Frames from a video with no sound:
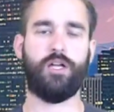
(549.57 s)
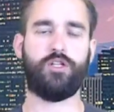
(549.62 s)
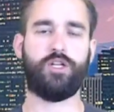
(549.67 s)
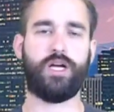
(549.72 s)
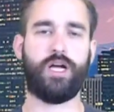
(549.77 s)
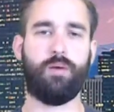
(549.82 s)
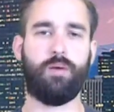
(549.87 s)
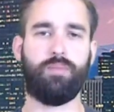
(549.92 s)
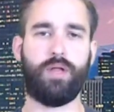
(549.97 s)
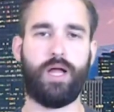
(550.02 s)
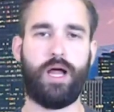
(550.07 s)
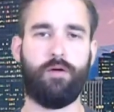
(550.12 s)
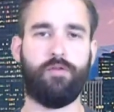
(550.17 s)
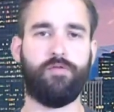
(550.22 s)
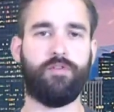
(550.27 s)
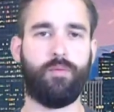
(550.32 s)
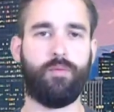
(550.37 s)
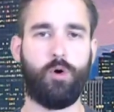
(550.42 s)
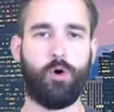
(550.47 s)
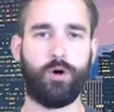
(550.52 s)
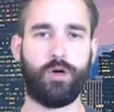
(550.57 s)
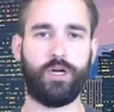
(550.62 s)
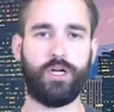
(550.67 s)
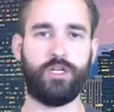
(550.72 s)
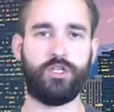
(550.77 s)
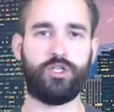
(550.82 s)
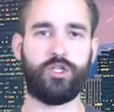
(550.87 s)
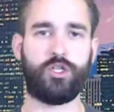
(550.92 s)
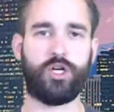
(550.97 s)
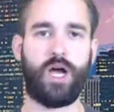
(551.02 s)
Check out Platte River
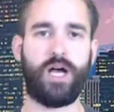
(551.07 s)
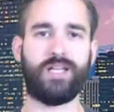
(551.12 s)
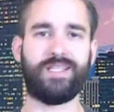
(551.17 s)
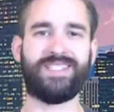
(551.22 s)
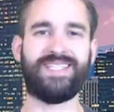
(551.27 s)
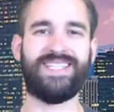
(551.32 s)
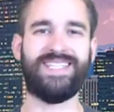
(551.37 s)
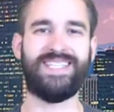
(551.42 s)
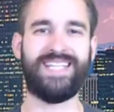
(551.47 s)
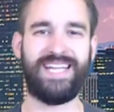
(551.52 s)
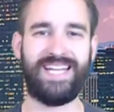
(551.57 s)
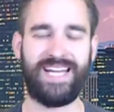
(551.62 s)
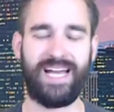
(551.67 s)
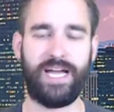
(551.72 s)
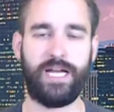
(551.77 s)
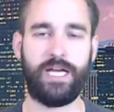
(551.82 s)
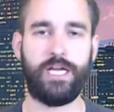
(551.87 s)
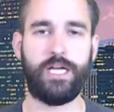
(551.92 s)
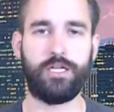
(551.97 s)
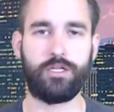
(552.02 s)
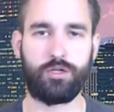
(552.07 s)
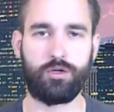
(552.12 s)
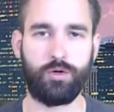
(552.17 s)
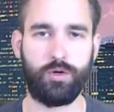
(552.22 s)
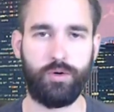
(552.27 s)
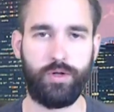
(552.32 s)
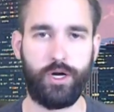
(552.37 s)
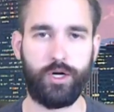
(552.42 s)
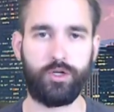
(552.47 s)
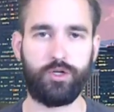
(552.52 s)
Mortgage. Sean Sedita and his
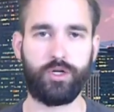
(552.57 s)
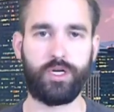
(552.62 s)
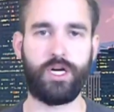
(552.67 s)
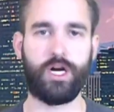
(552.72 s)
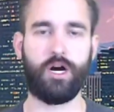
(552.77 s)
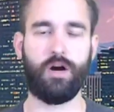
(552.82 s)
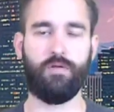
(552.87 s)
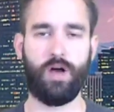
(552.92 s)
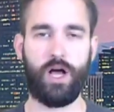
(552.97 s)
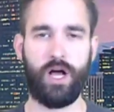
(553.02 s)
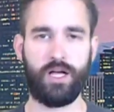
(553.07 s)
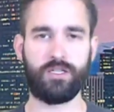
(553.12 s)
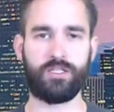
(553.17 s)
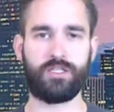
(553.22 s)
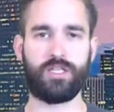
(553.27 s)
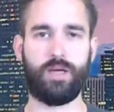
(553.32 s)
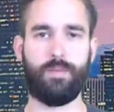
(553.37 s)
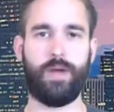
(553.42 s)
crew there took care of us.